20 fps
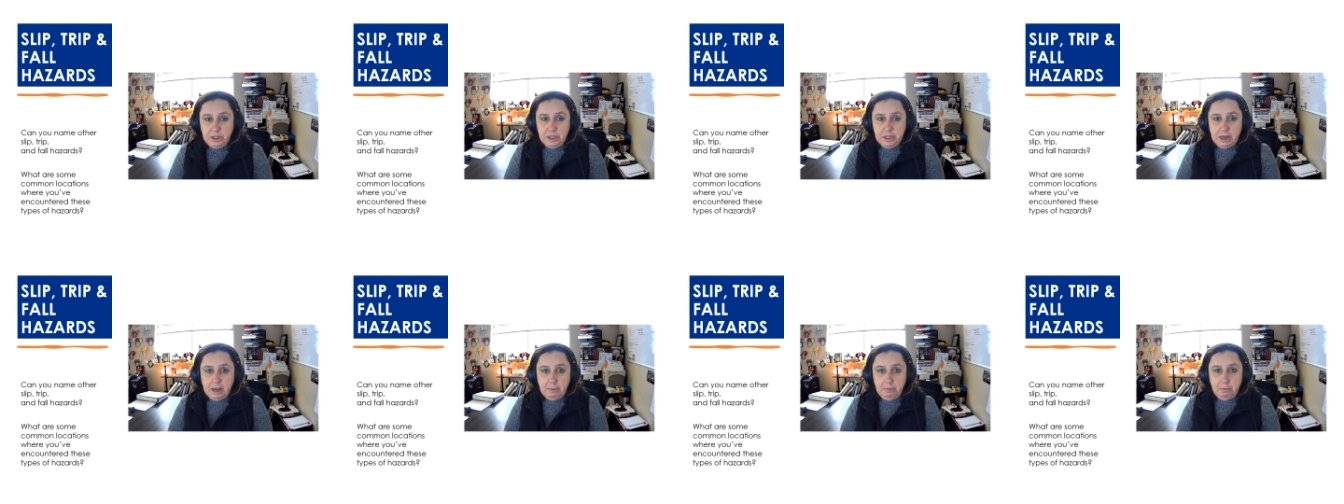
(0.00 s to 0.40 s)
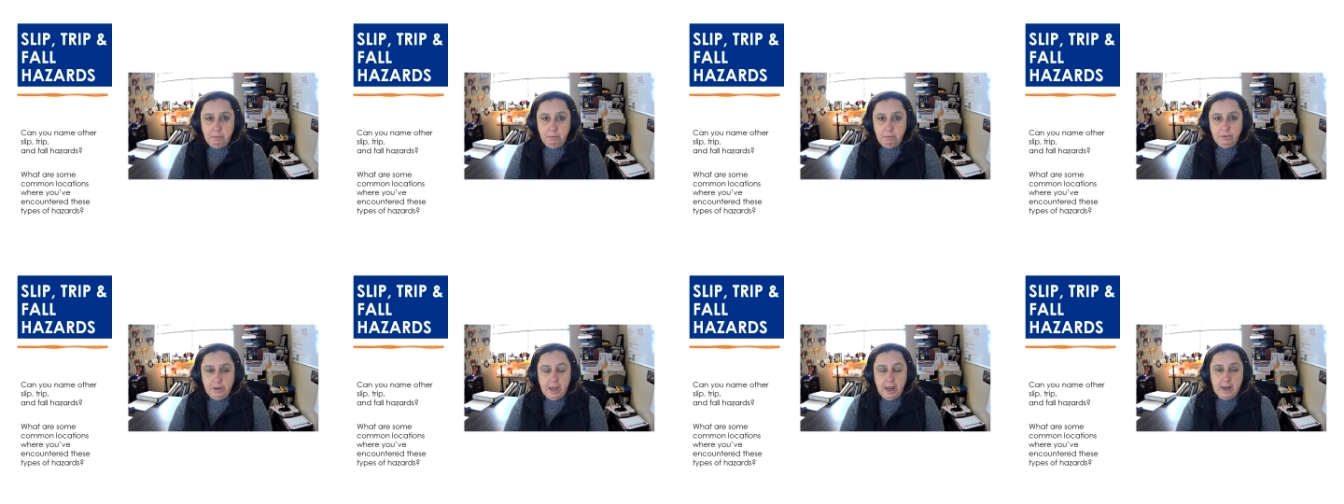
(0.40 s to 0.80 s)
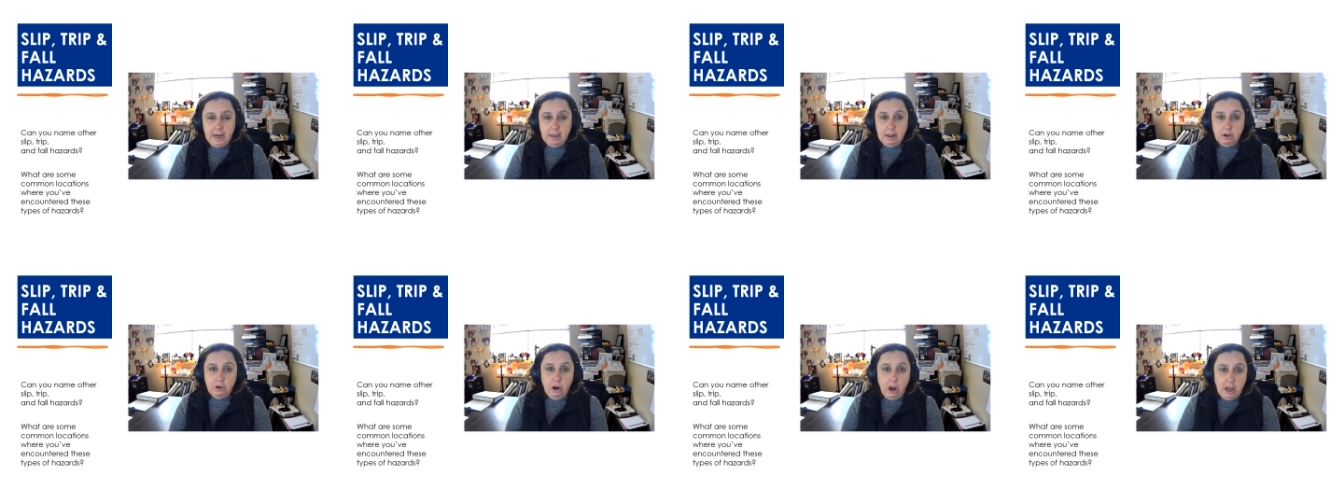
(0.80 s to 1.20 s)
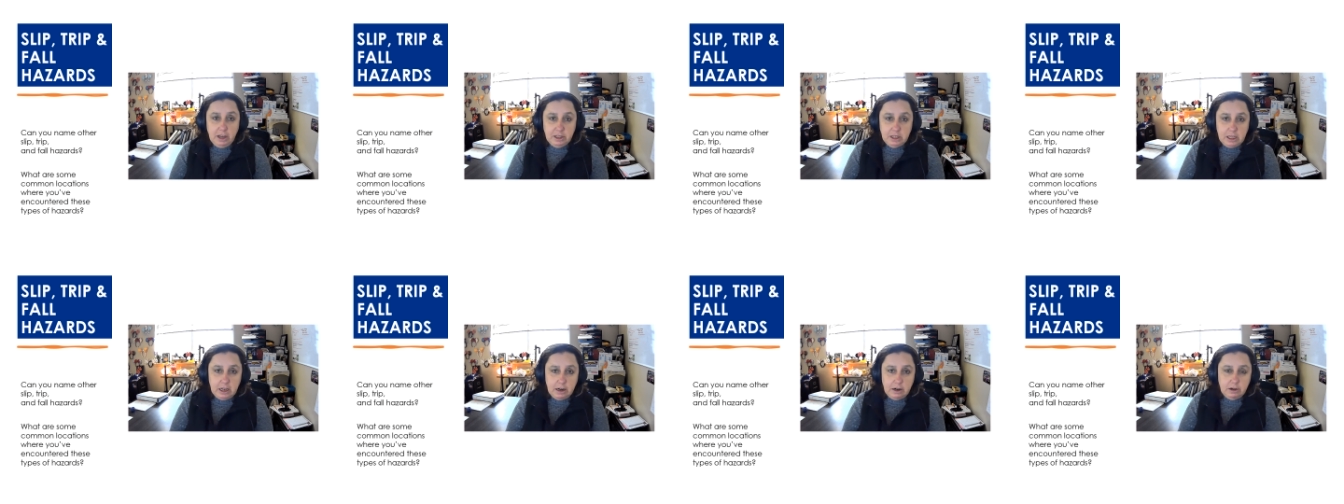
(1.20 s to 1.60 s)
stop cutting
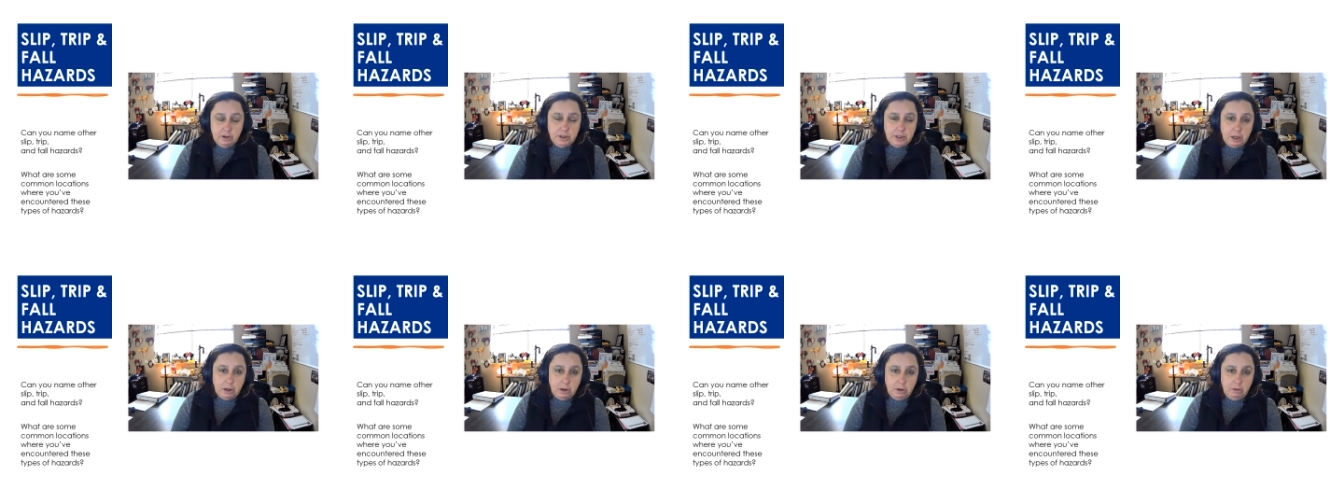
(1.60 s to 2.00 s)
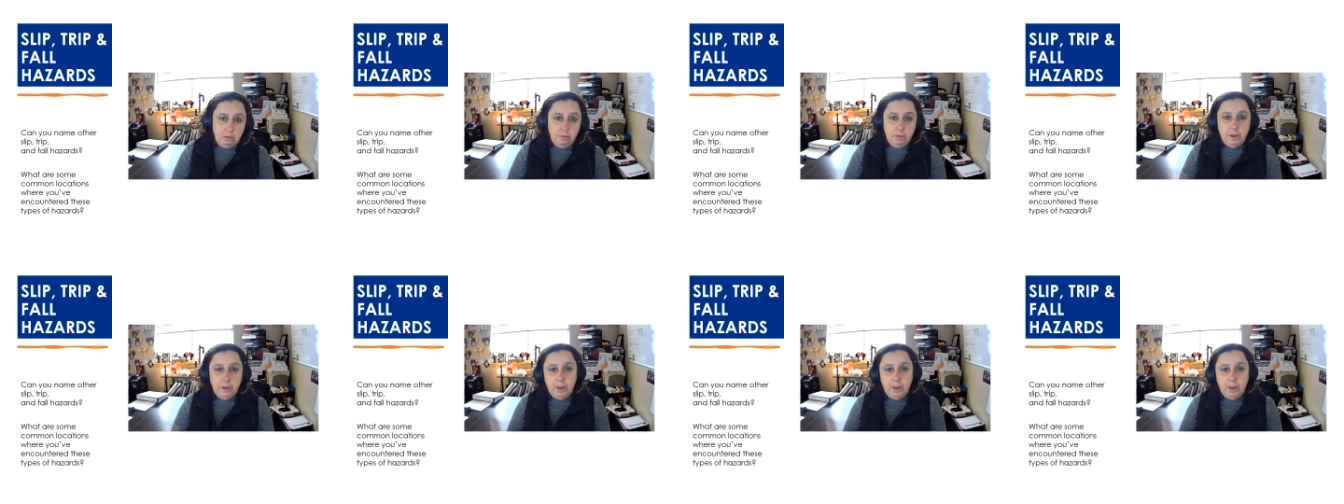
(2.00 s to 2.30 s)
across there, so